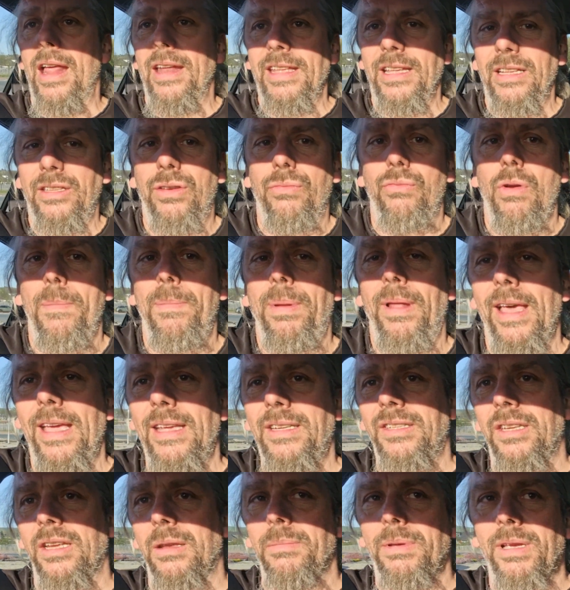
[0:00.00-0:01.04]
I need to
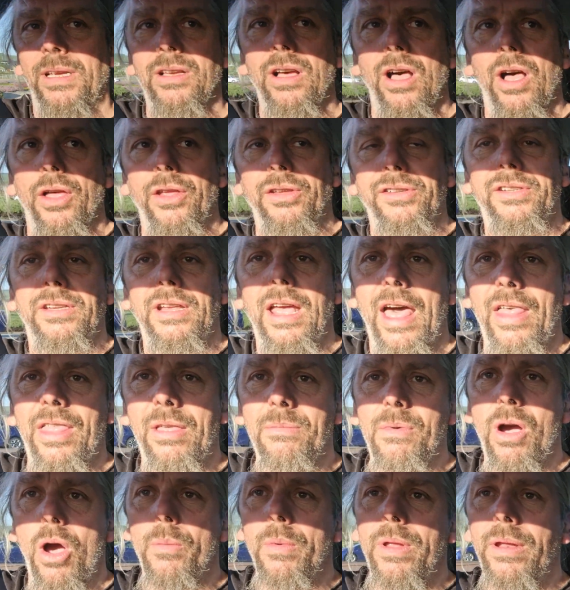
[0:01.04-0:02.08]
replace it because at the
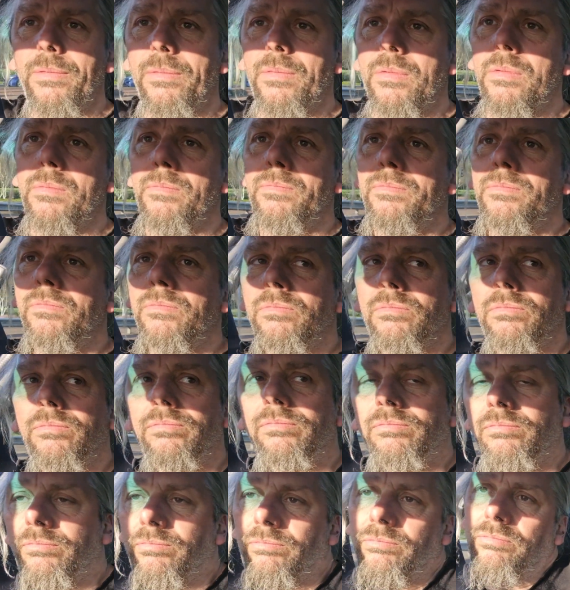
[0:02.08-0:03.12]
moment
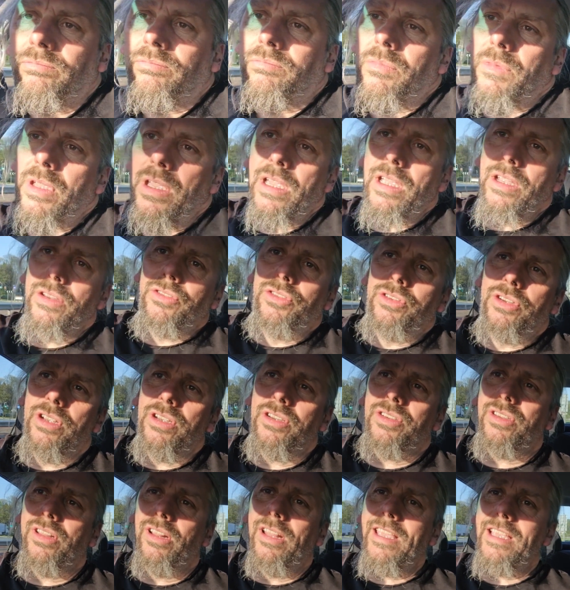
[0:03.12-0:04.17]
it
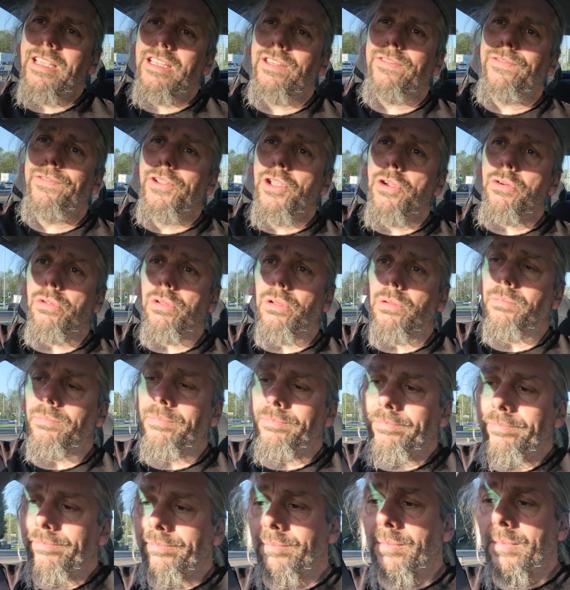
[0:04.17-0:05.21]
just leaks fuel
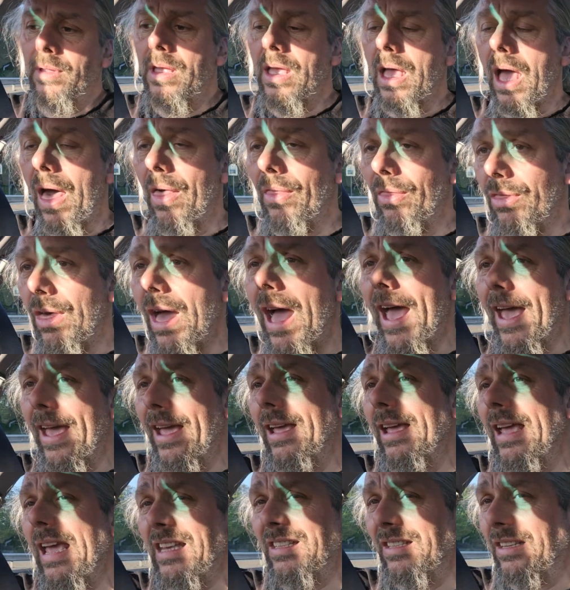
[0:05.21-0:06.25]
that
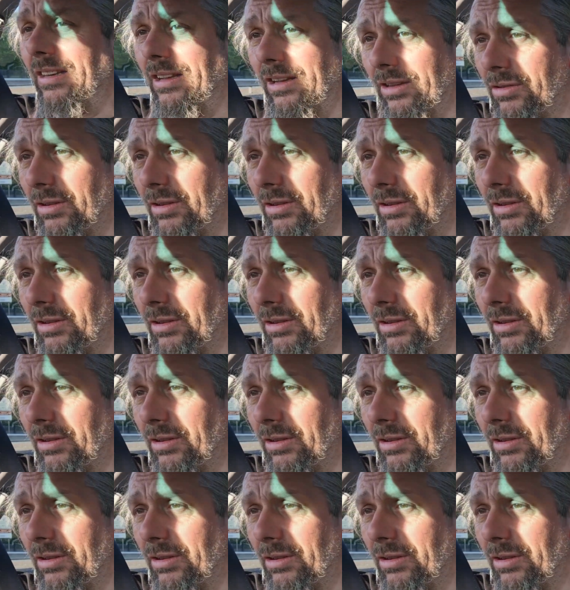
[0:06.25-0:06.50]
isn't a